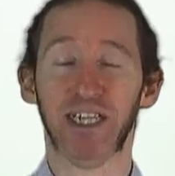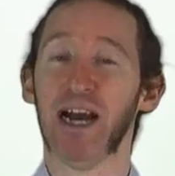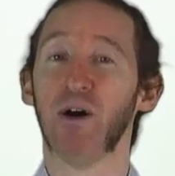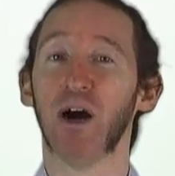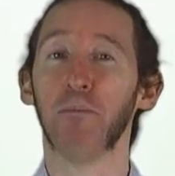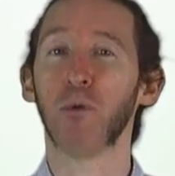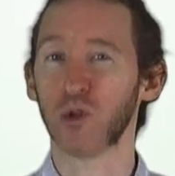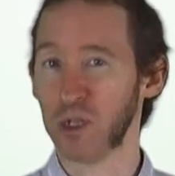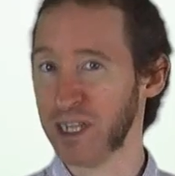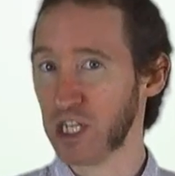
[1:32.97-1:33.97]
Now, a more
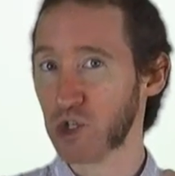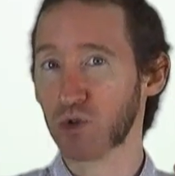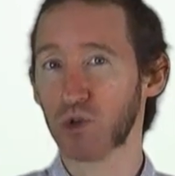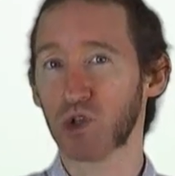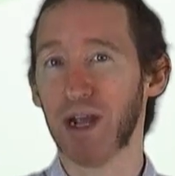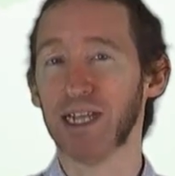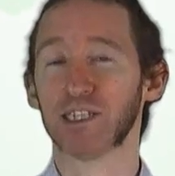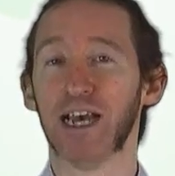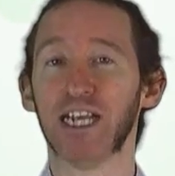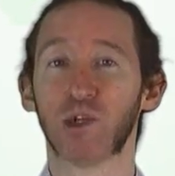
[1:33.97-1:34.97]
literal
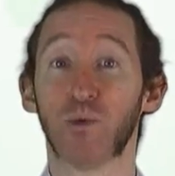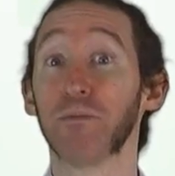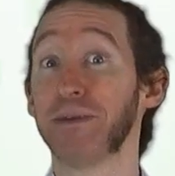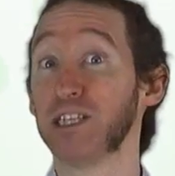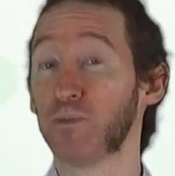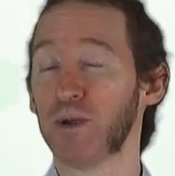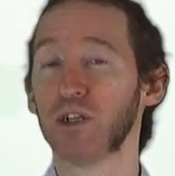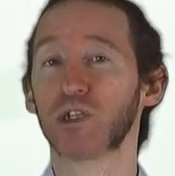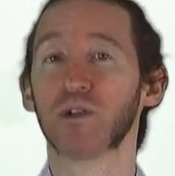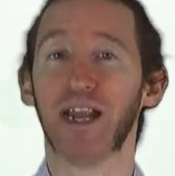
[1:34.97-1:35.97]
translation would be
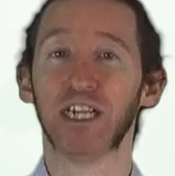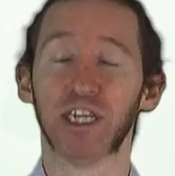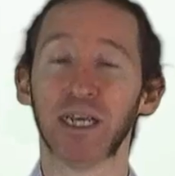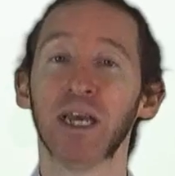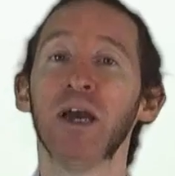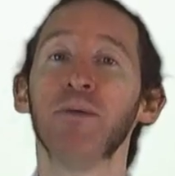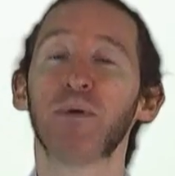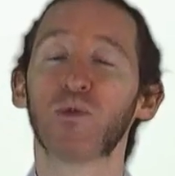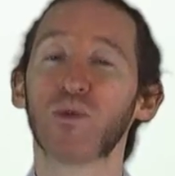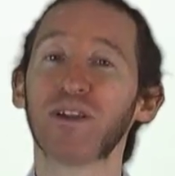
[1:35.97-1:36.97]
spiritual energy,
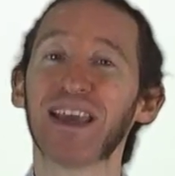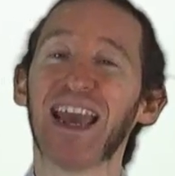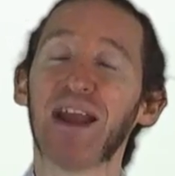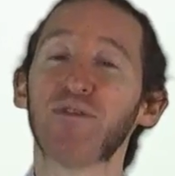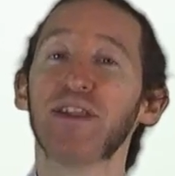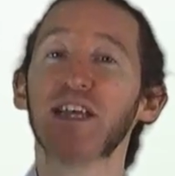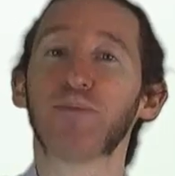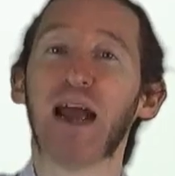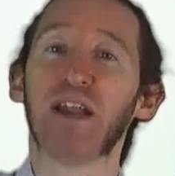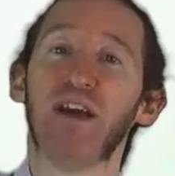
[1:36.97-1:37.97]
but really everything's
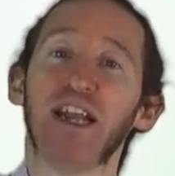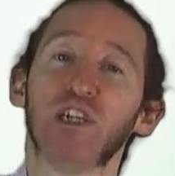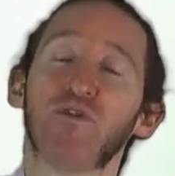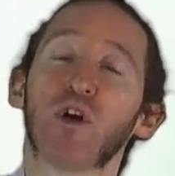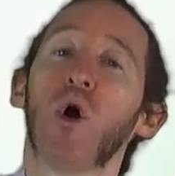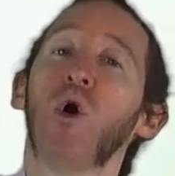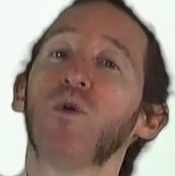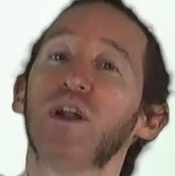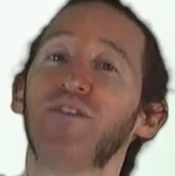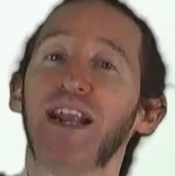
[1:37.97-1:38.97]
made of energy. You've got a whole
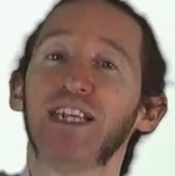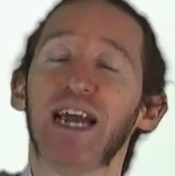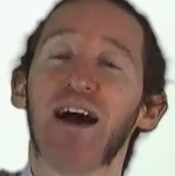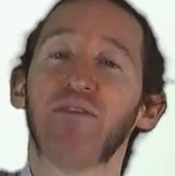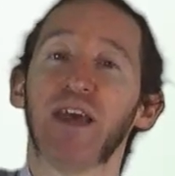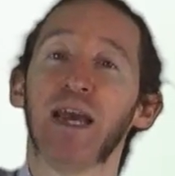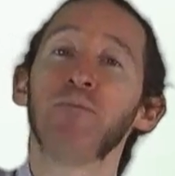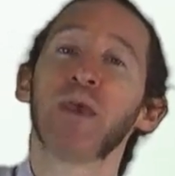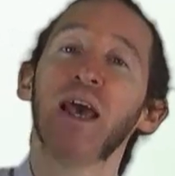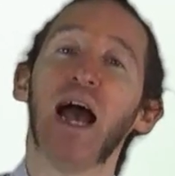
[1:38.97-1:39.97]
lot of energy out there,
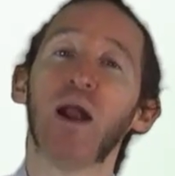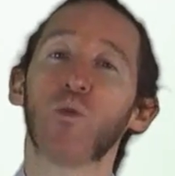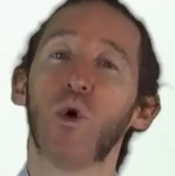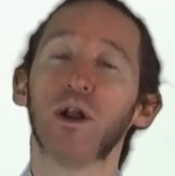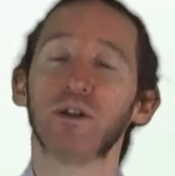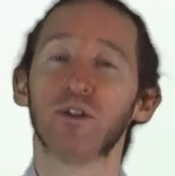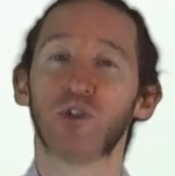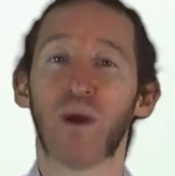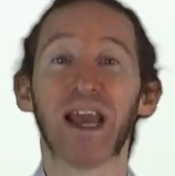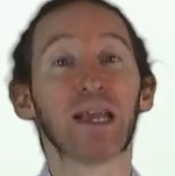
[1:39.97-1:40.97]
and what
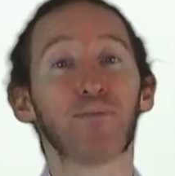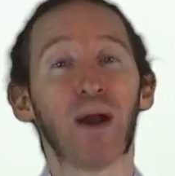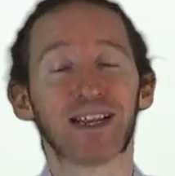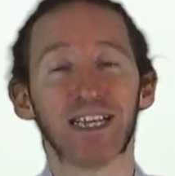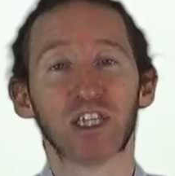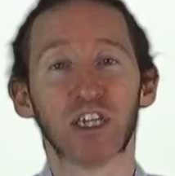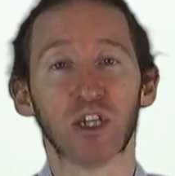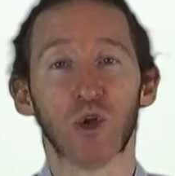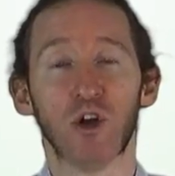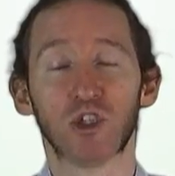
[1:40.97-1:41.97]
the Reiki practitioner
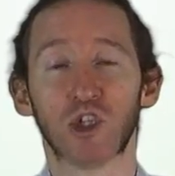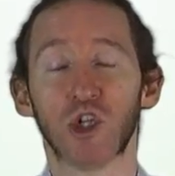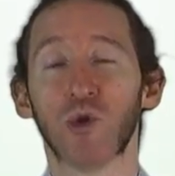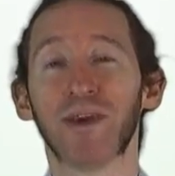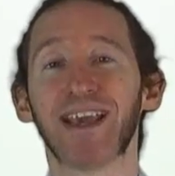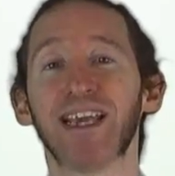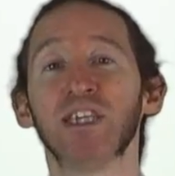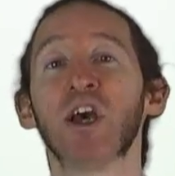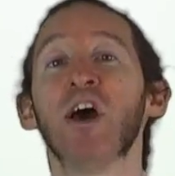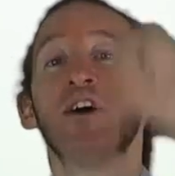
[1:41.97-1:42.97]
learns to do
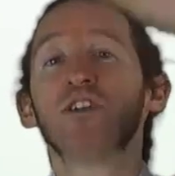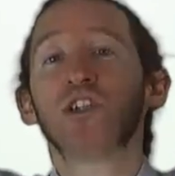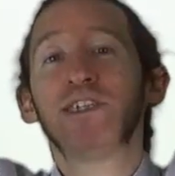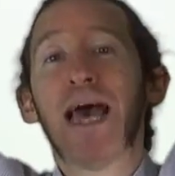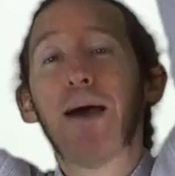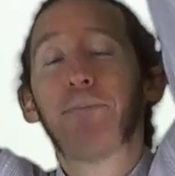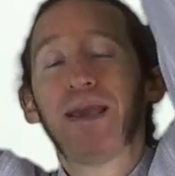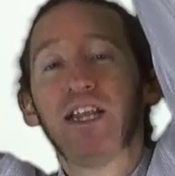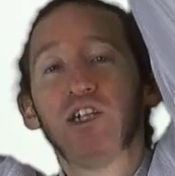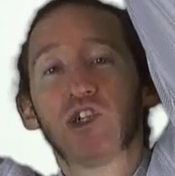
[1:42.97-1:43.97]
is tap
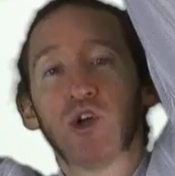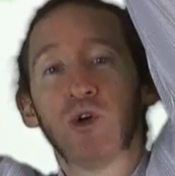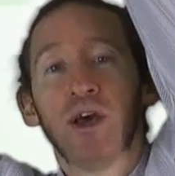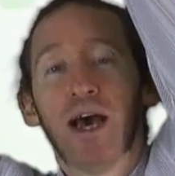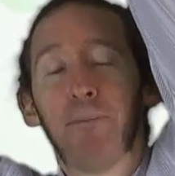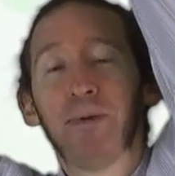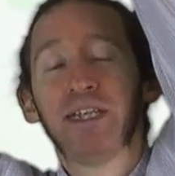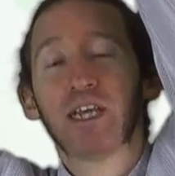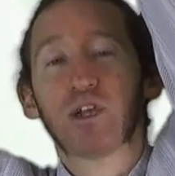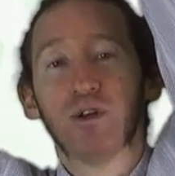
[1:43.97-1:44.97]
into a
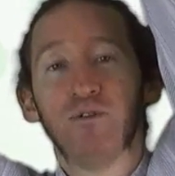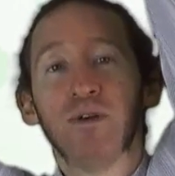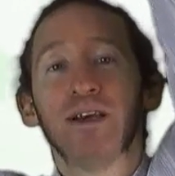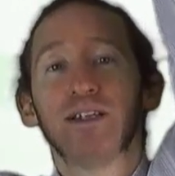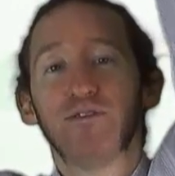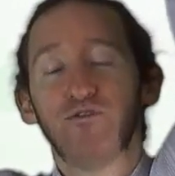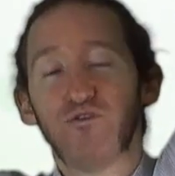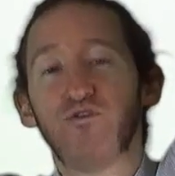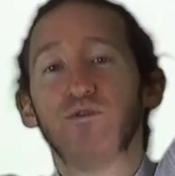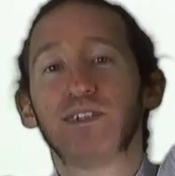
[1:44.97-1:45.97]
particular
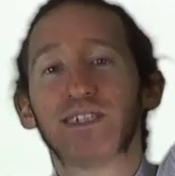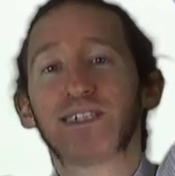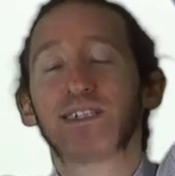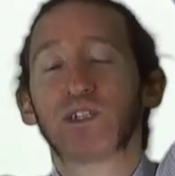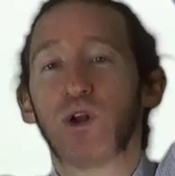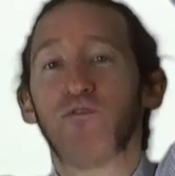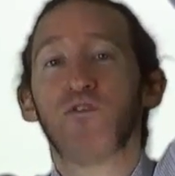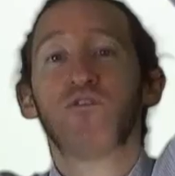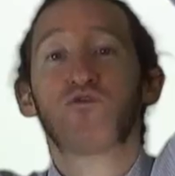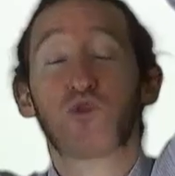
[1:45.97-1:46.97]
sort
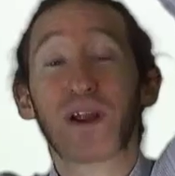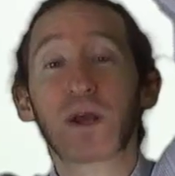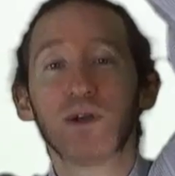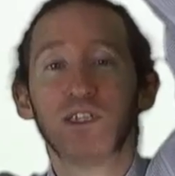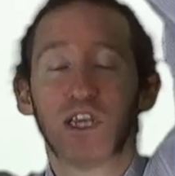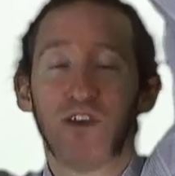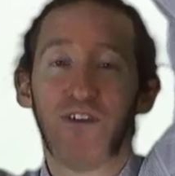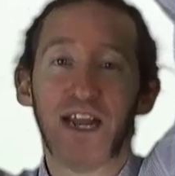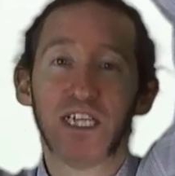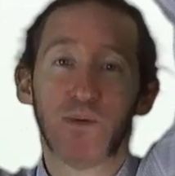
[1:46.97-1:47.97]
of frequency of
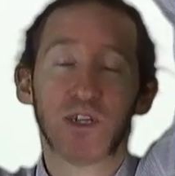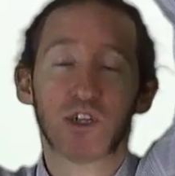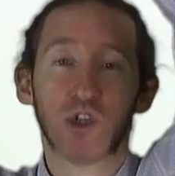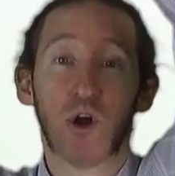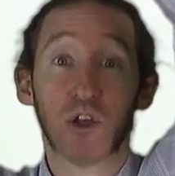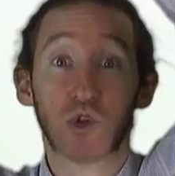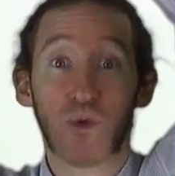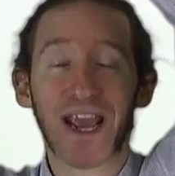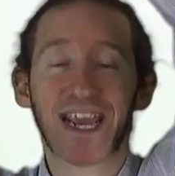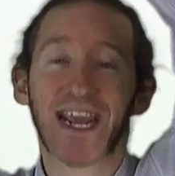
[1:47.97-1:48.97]
energy, which is known as
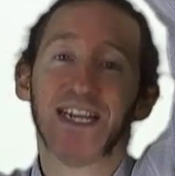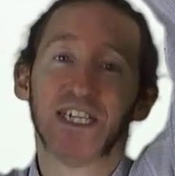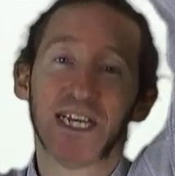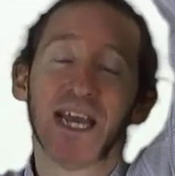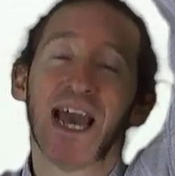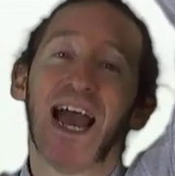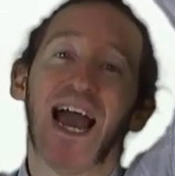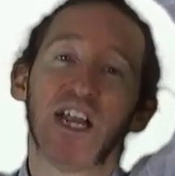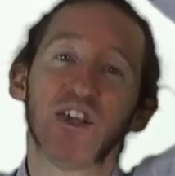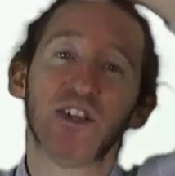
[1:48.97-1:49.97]
Reiki energy,
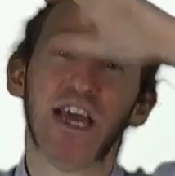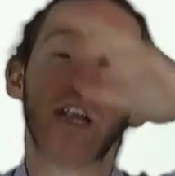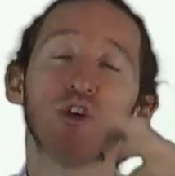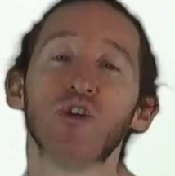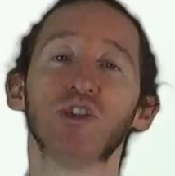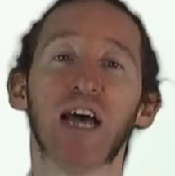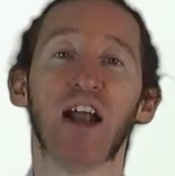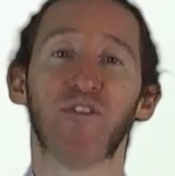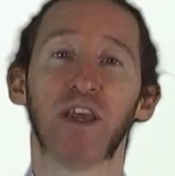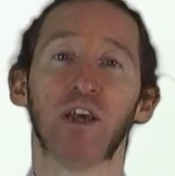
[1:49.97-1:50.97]
and then use
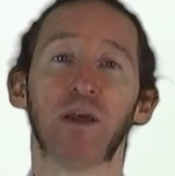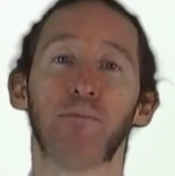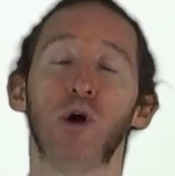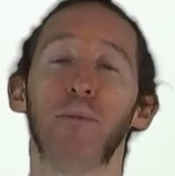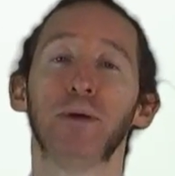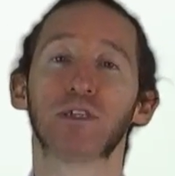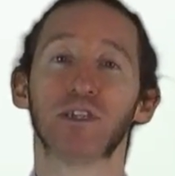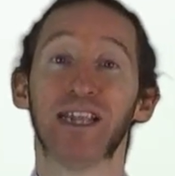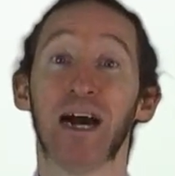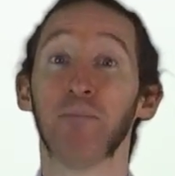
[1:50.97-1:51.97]
that for healing
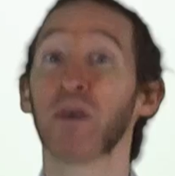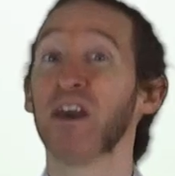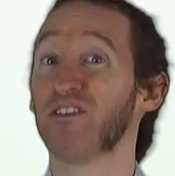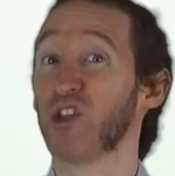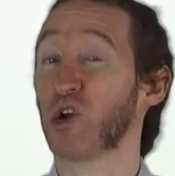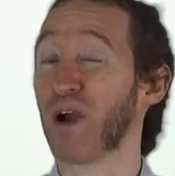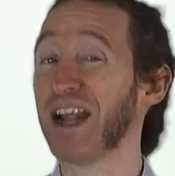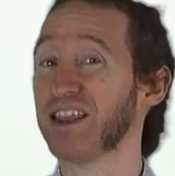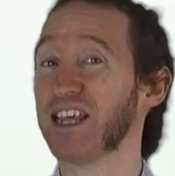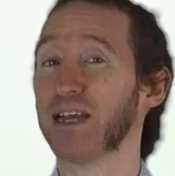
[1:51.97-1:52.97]
purposes. Now, the
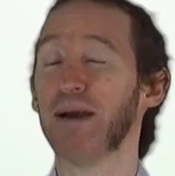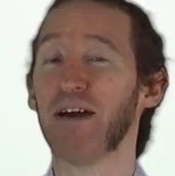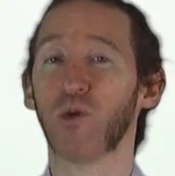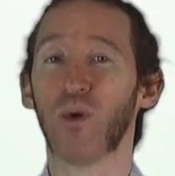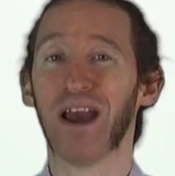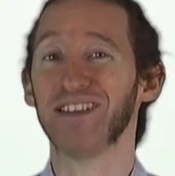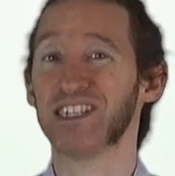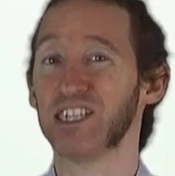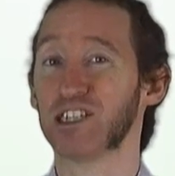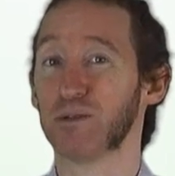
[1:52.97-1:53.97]
great thing about the way the
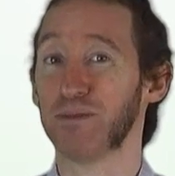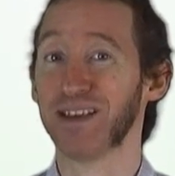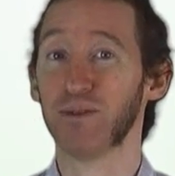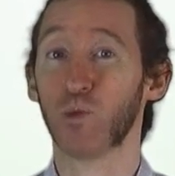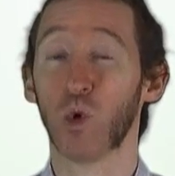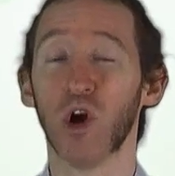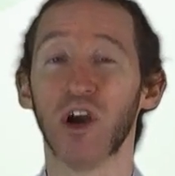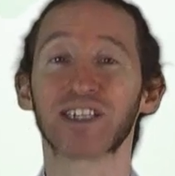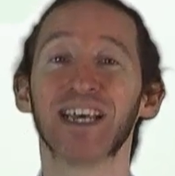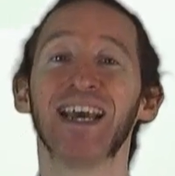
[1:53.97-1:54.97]
system
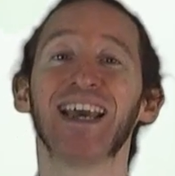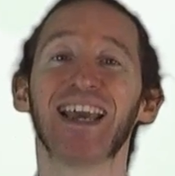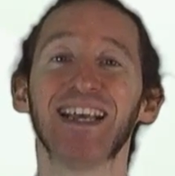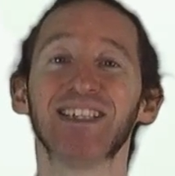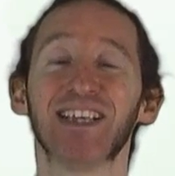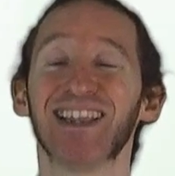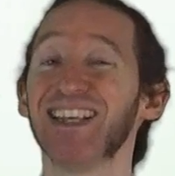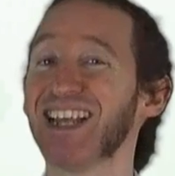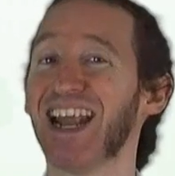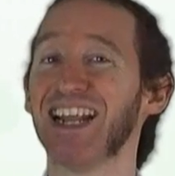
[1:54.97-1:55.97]
works is that
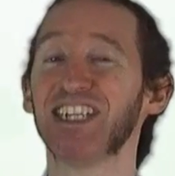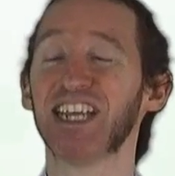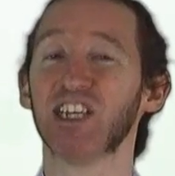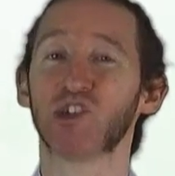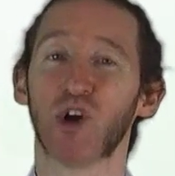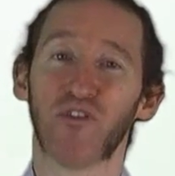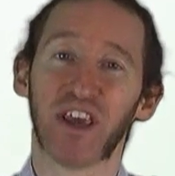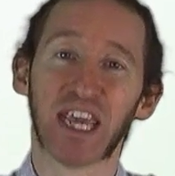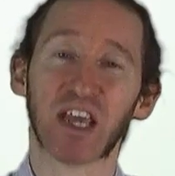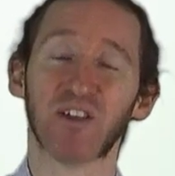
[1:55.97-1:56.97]
this energy is not the
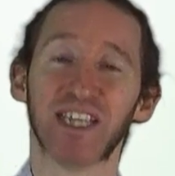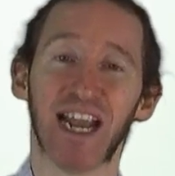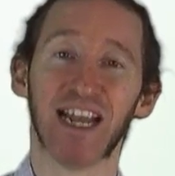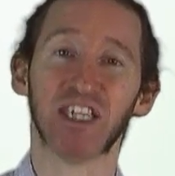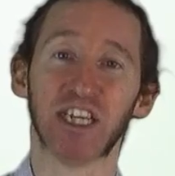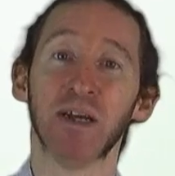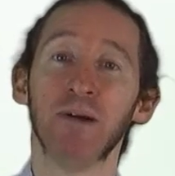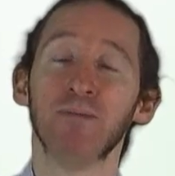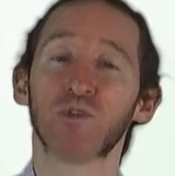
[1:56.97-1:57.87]
healer's energy.